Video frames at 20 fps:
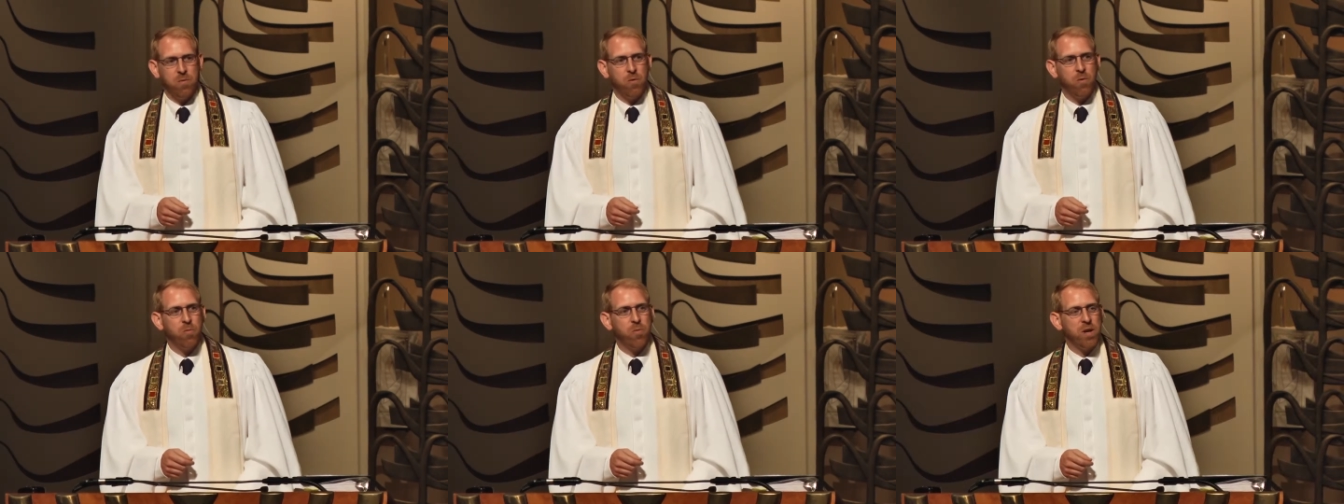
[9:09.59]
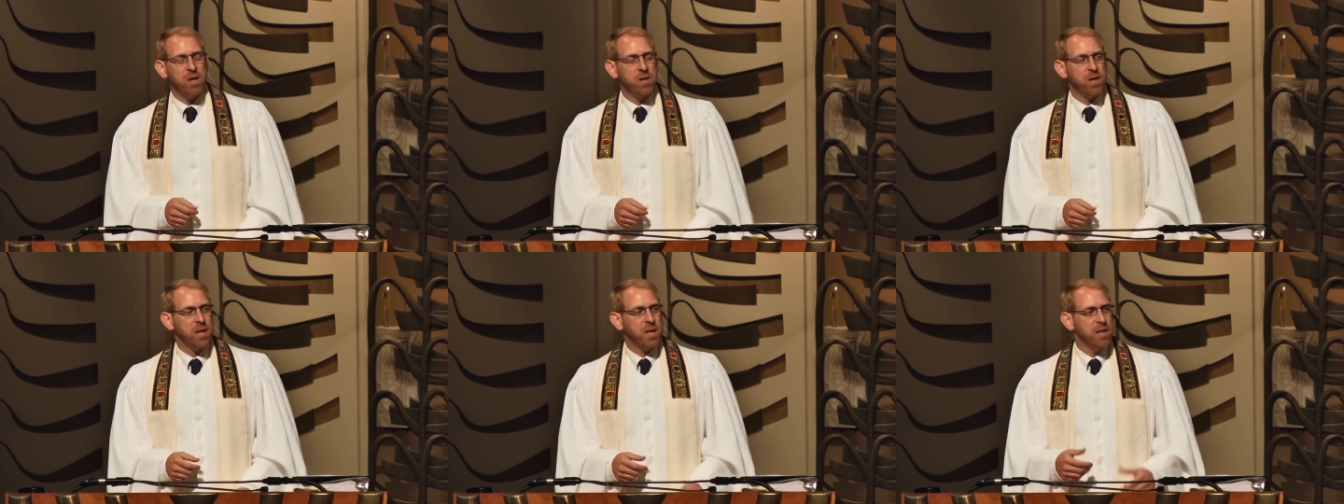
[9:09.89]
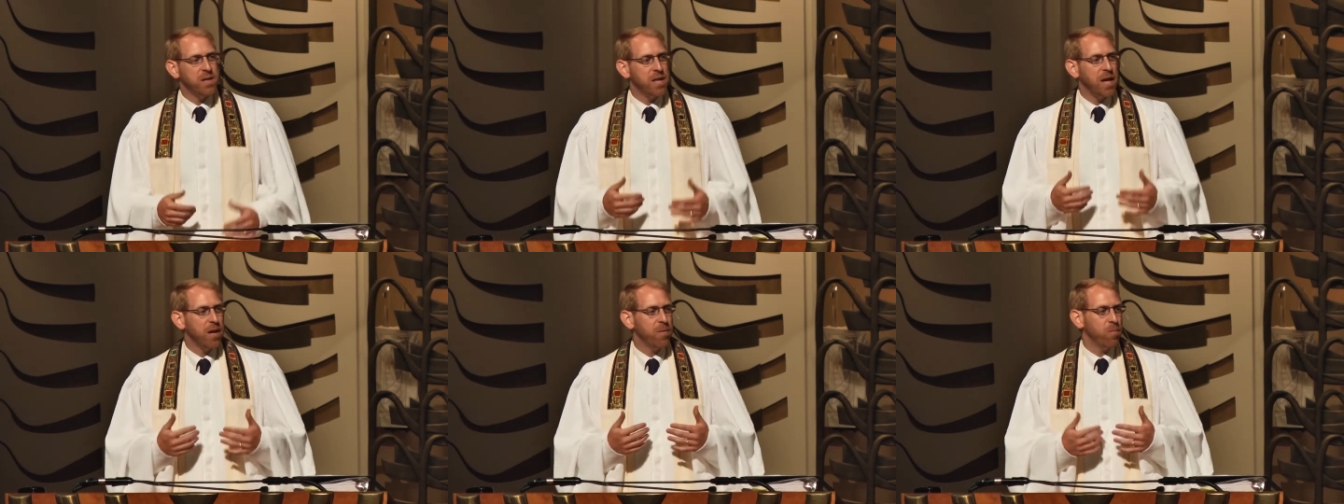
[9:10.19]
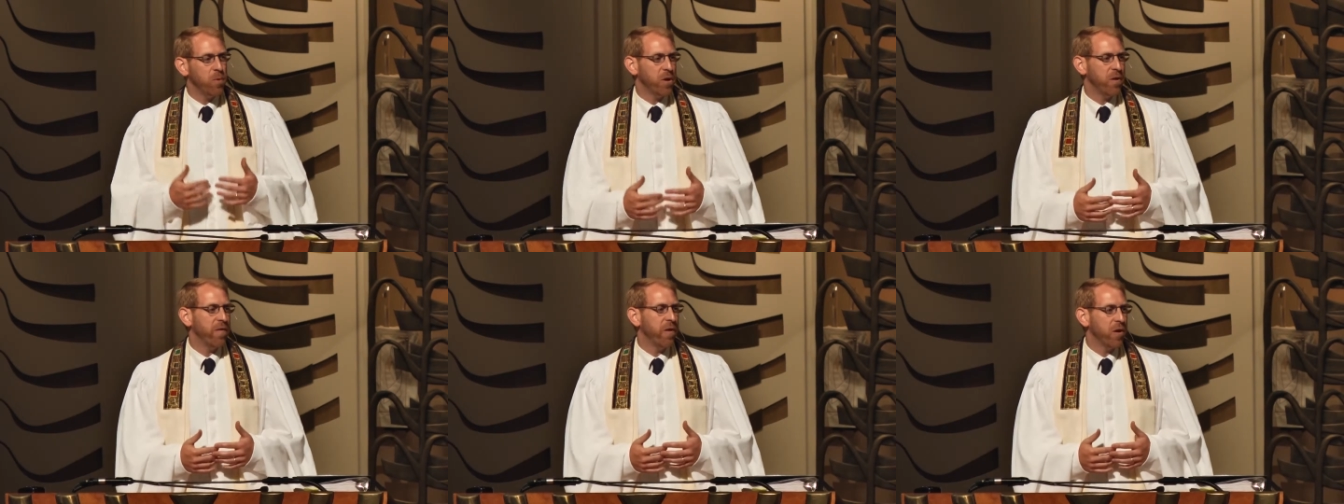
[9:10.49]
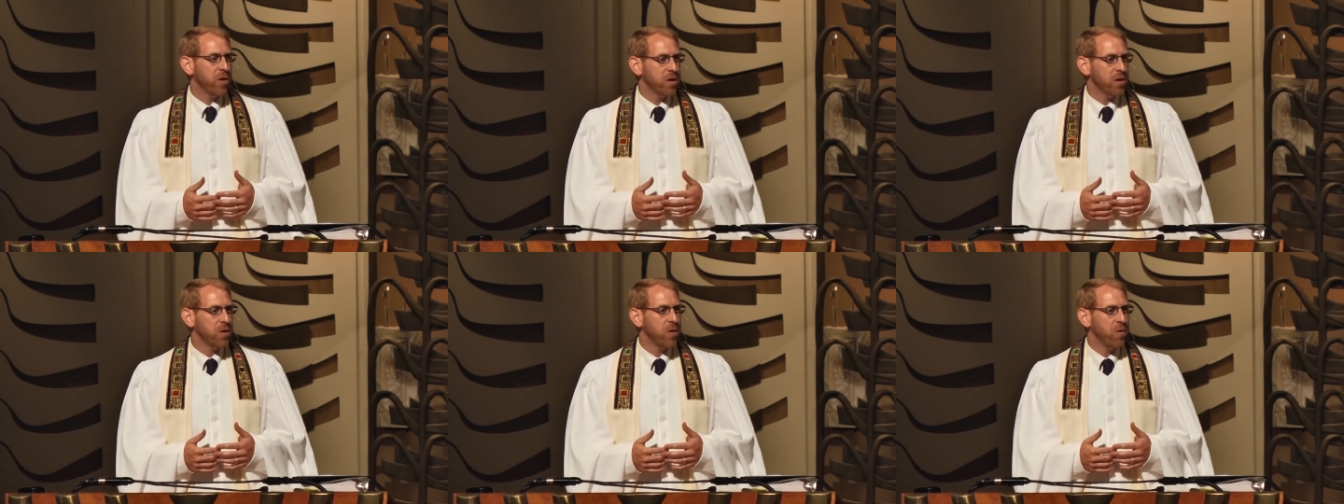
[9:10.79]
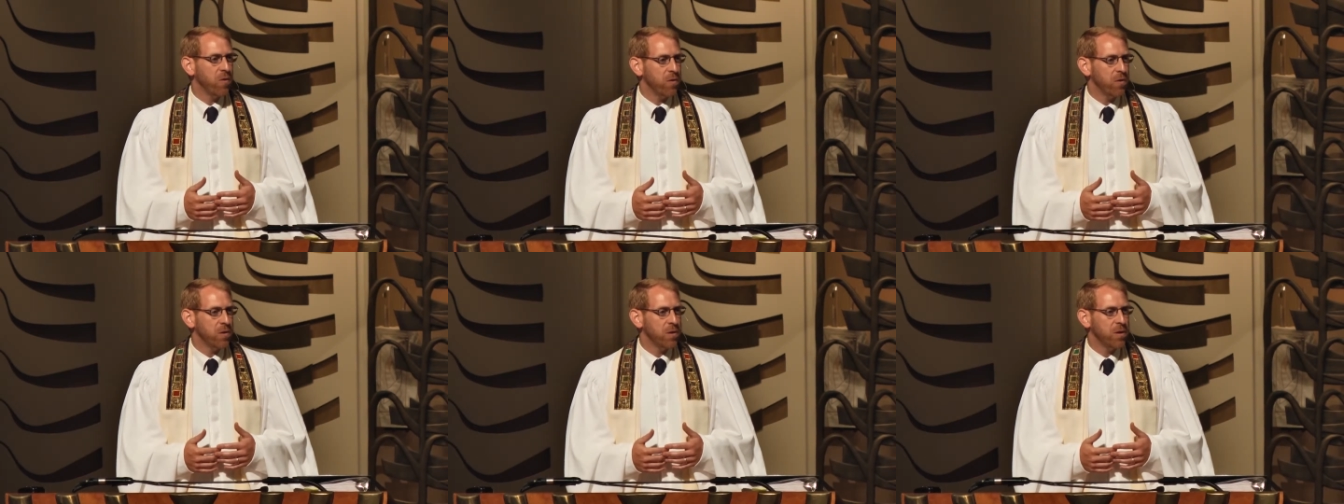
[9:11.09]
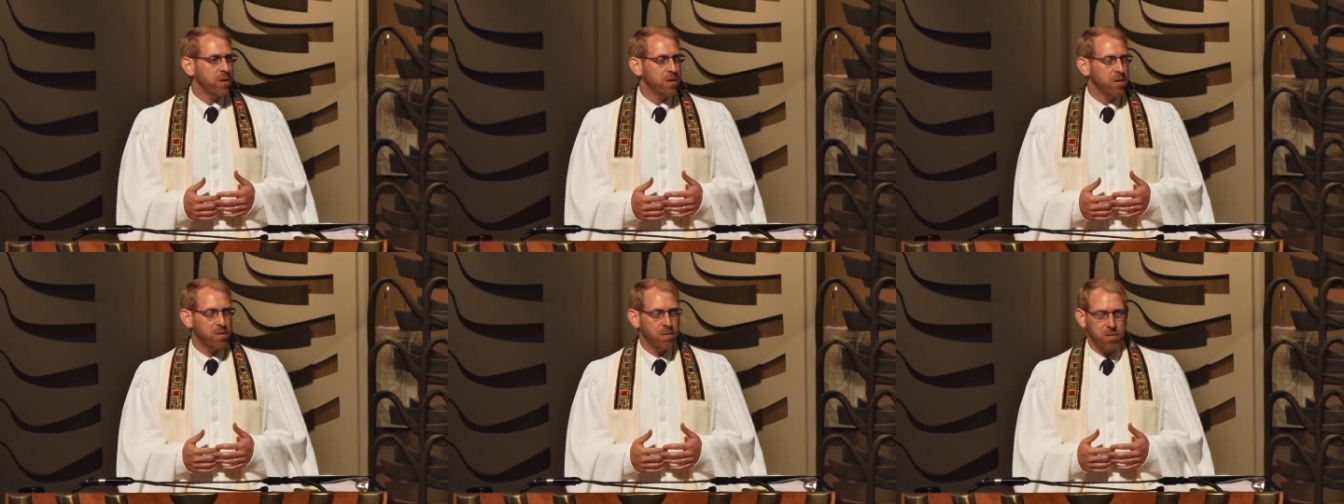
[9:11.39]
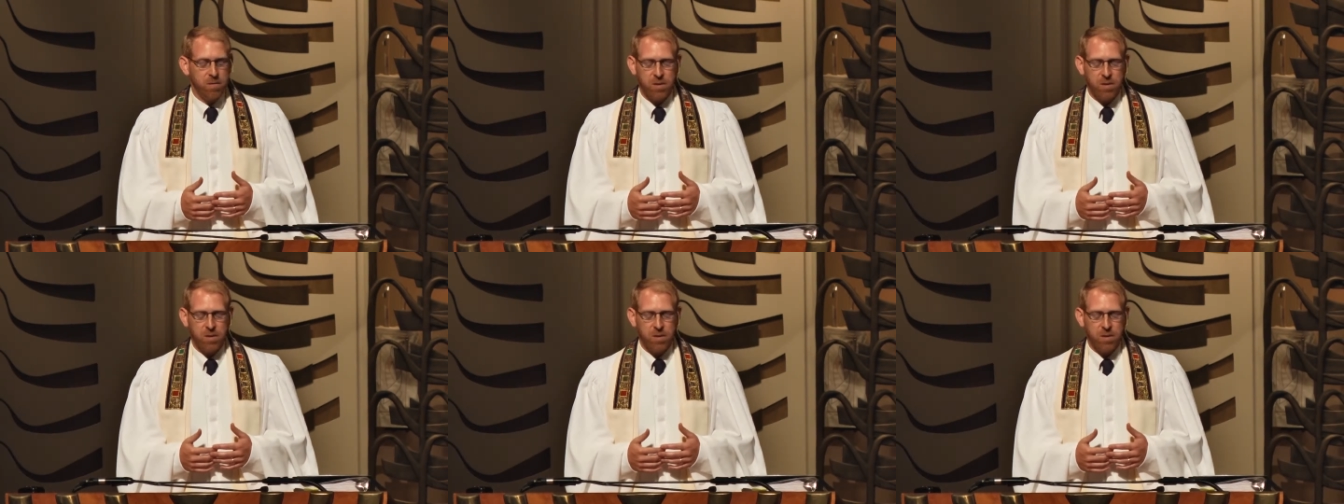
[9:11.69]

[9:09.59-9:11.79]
will bring the contentment of our souls